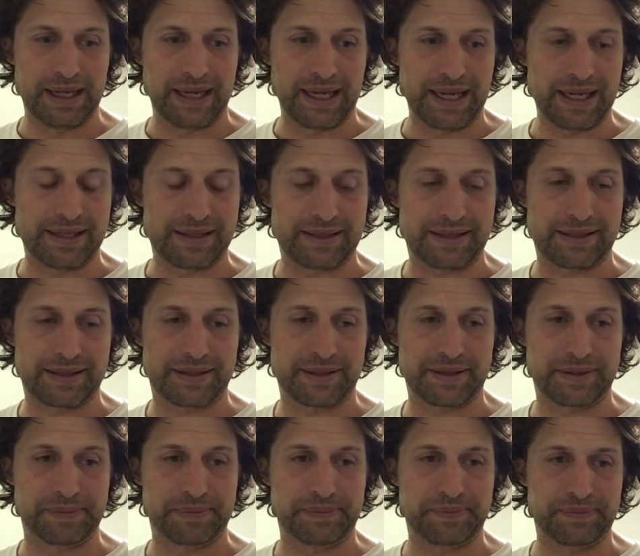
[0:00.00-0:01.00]
It's
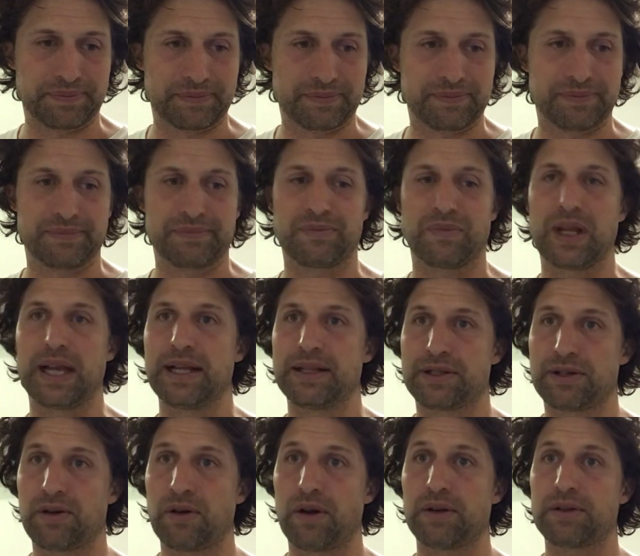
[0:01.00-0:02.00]

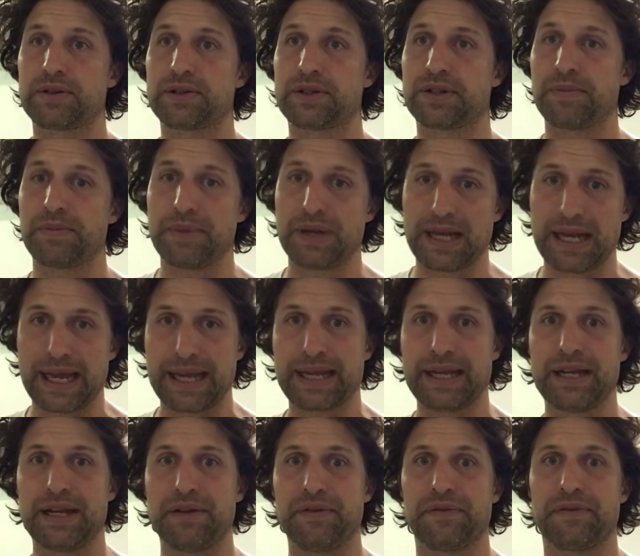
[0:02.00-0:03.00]
got some
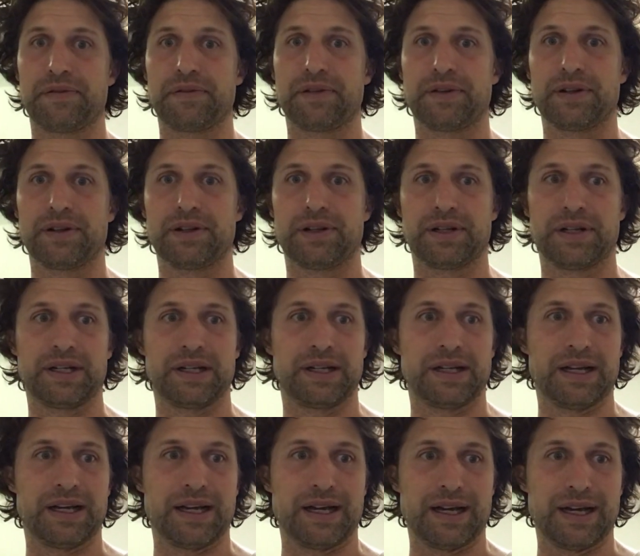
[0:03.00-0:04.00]
negative
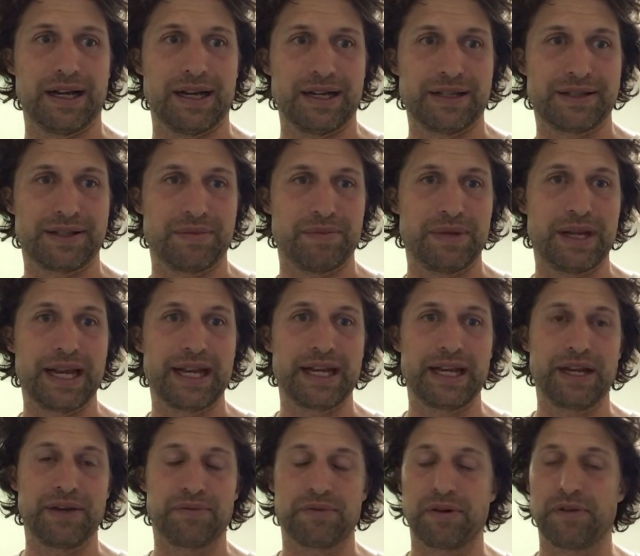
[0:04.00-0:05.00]

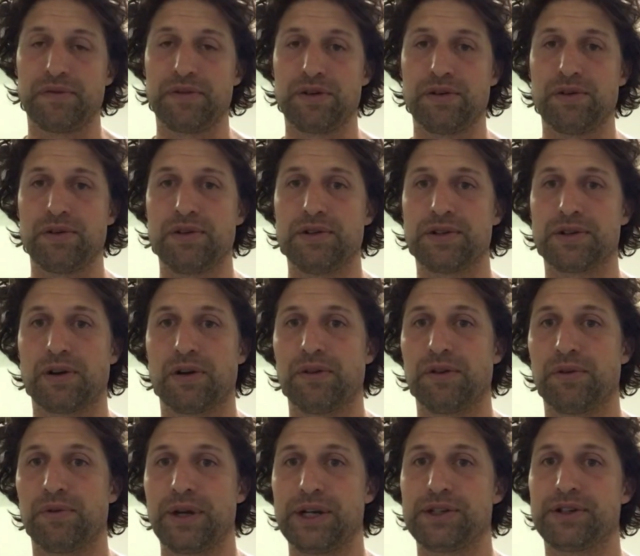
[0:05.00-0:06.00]
reviews on the
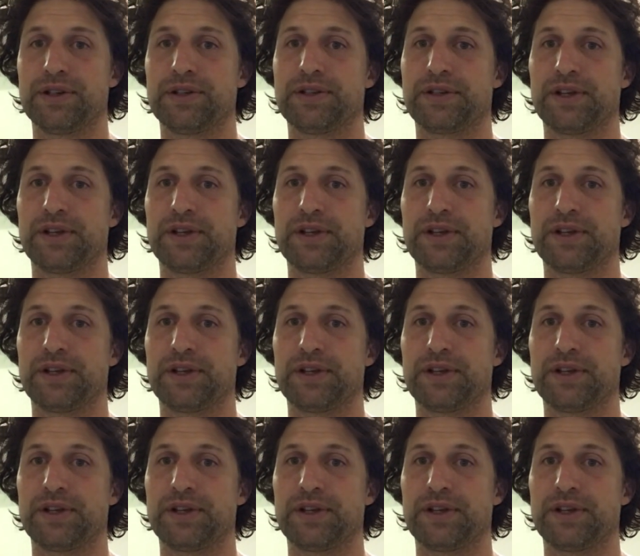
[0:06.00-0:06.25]
Reschs